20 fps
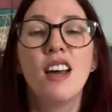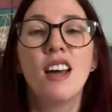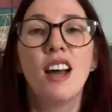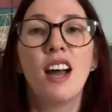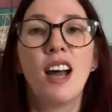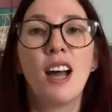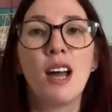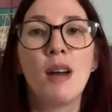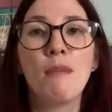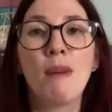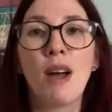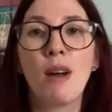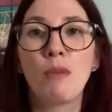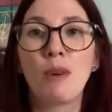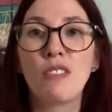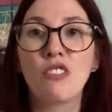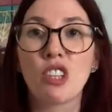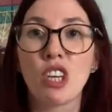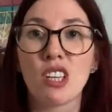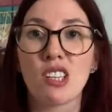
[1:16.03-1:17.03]
And
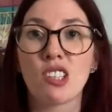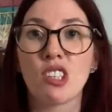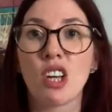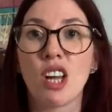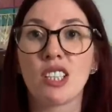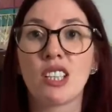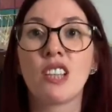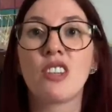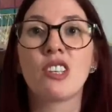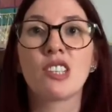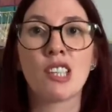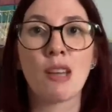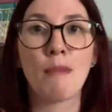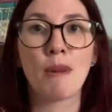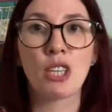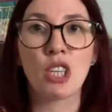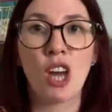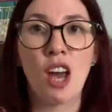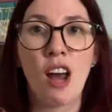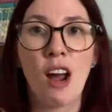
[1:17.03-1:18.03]
we just started the
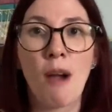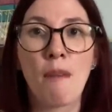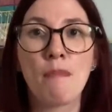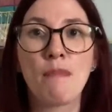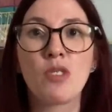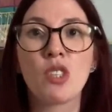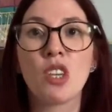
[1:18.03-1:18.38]
summer term,